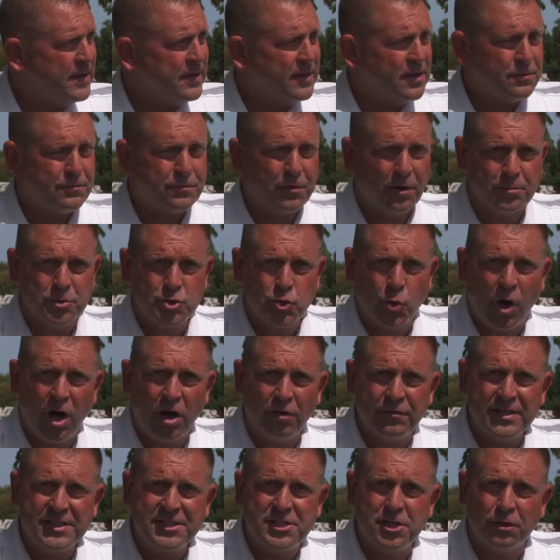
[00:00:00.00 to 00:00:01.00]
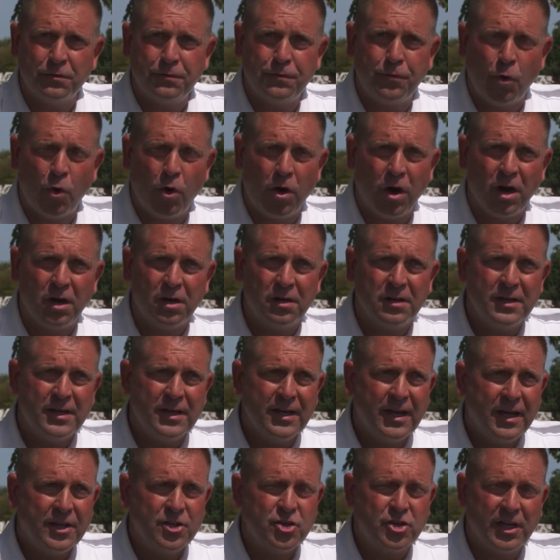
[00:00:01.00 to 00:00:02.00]
From 12 until 4,
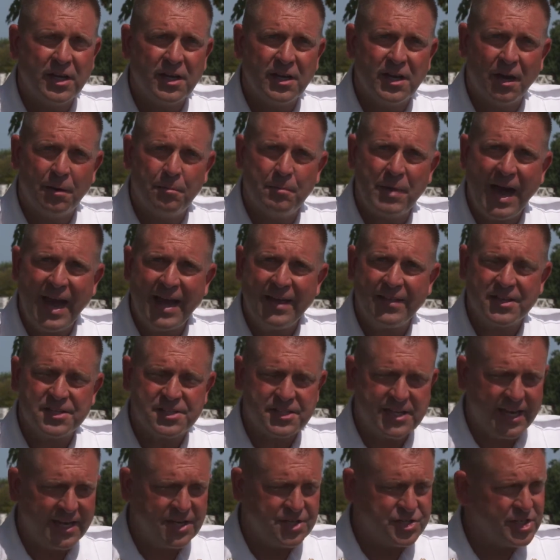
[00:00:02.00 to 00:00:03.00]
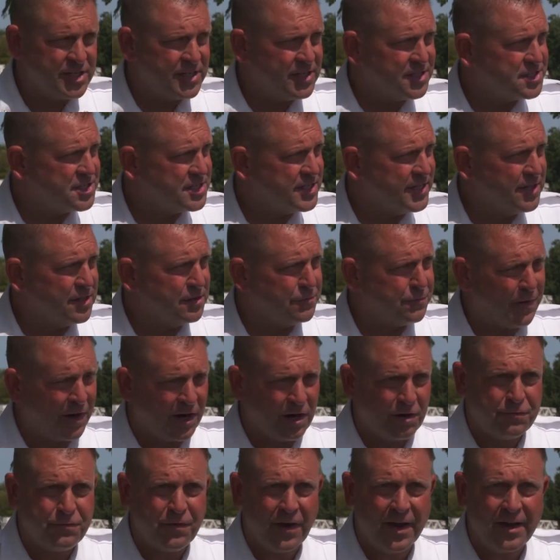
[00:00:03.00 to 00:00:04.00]
you can come by the station and see the
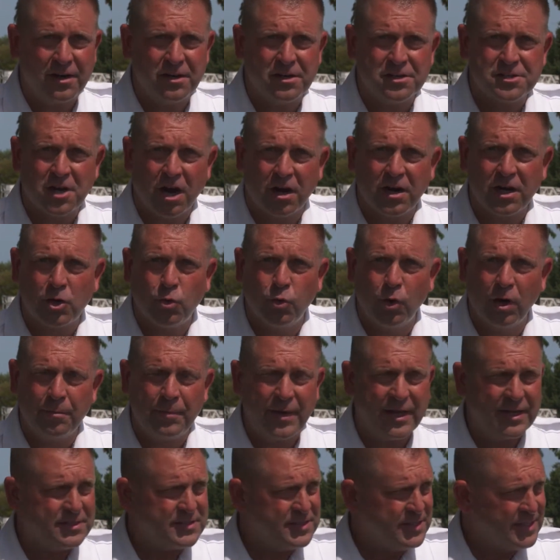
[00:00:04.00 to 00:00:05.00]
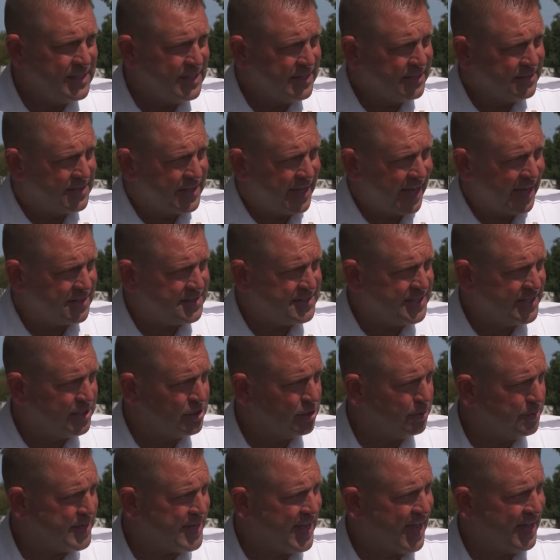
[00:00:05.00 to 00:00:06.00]
firefighters, our equipment. The antique
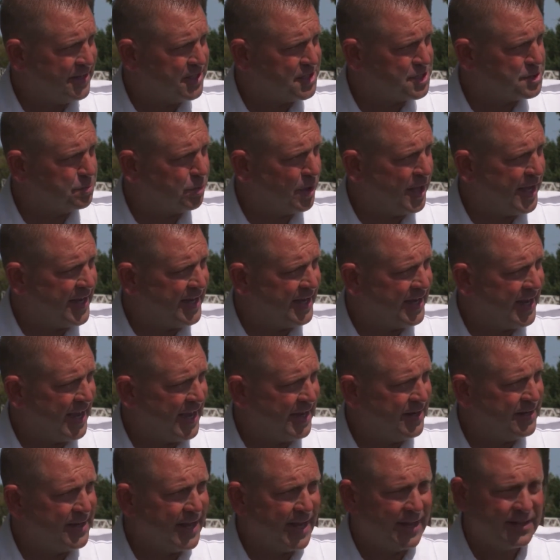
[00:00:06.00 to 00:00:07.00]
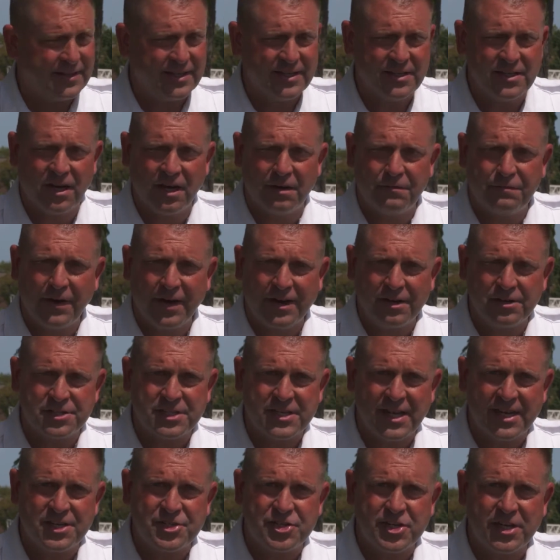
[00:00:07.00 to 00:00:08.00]
will be on display again at the fire
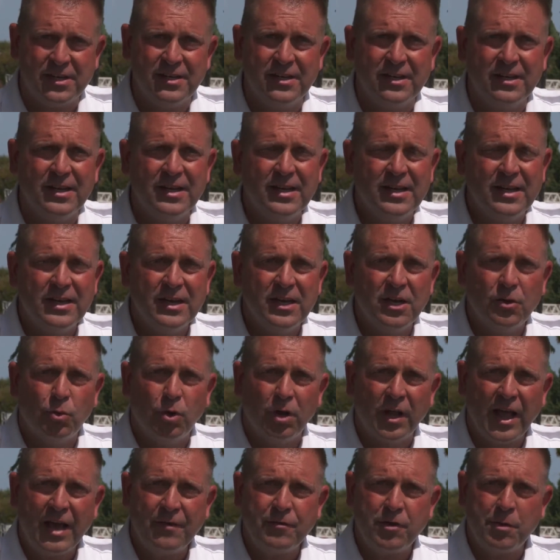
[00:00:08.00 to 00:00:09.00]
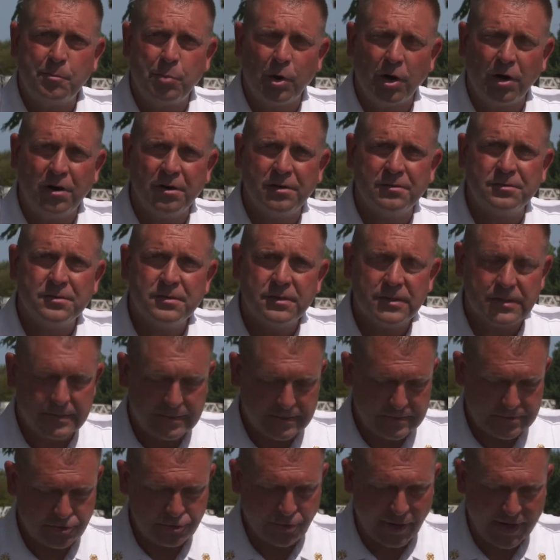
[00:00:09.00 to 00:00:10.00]
station. We'll have a burn
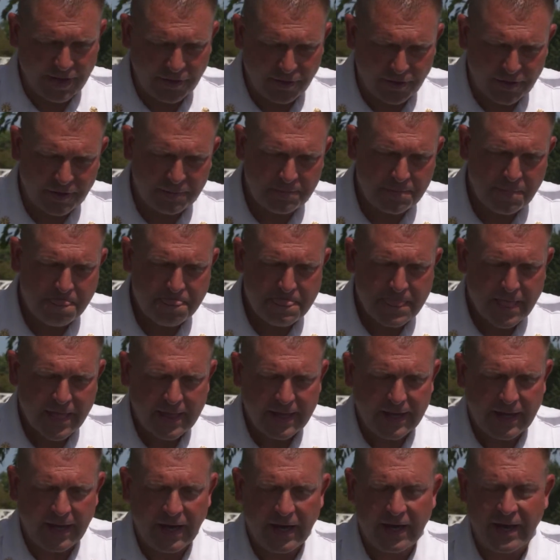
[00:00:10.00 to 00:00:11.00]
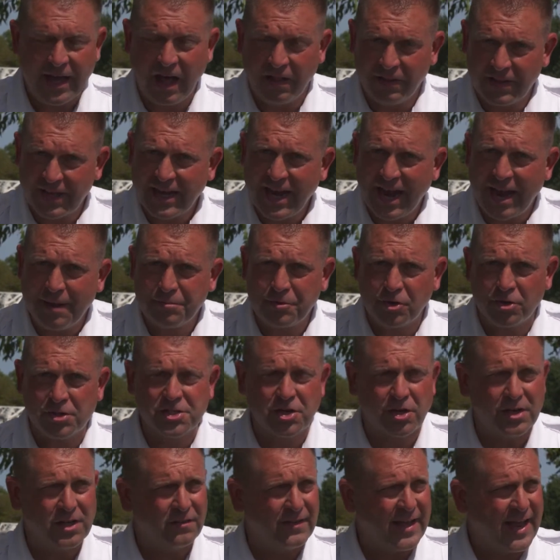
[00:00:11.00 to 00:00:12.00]
trailer. Helicopter is
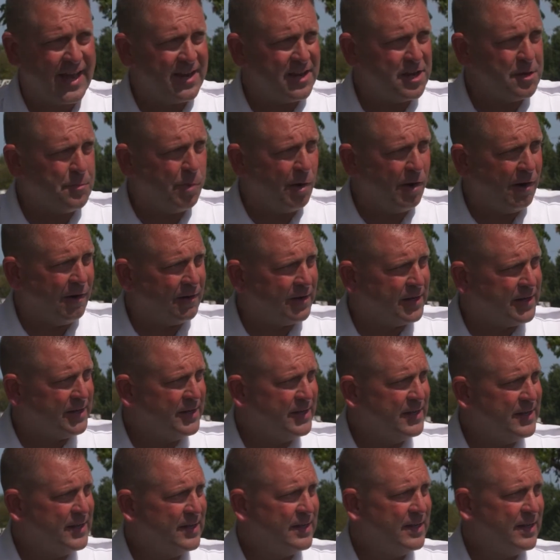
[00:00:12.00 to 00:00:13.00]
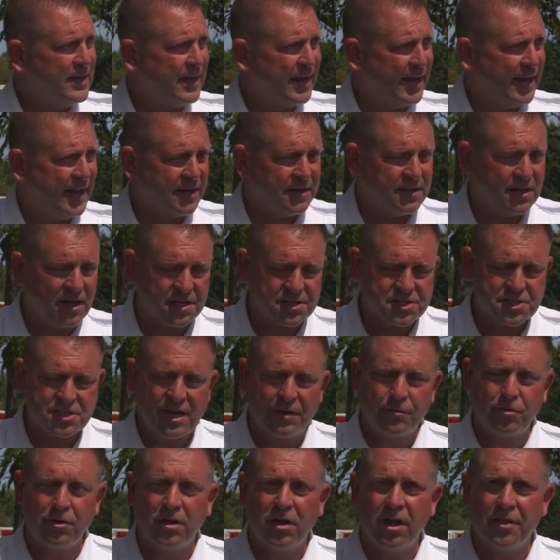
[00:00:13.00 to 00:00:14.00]
going to land in the park, and
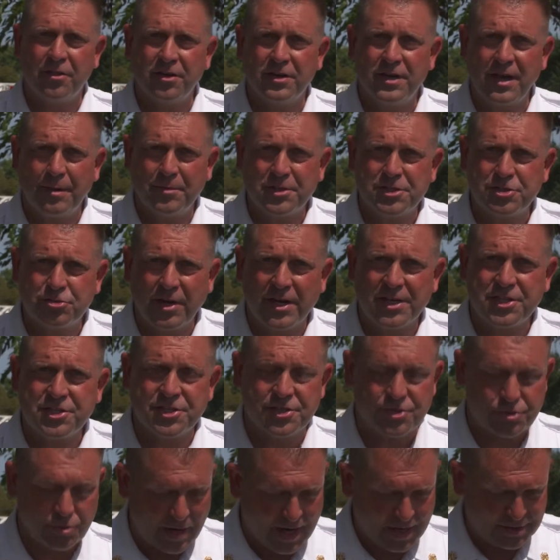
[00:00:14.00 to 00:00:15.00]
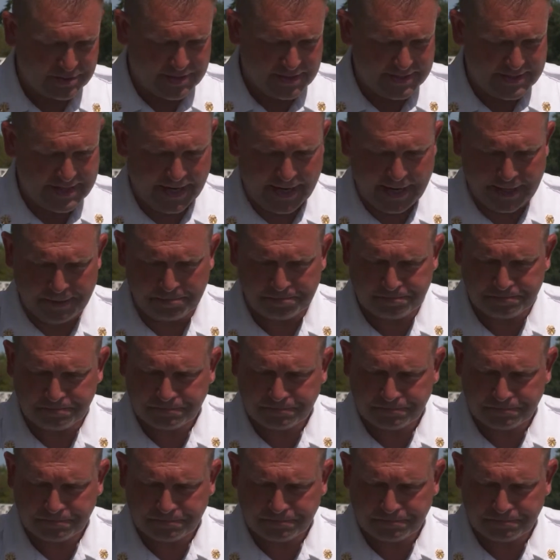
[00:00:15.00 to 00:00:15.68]
several other demonstrations throughout the day.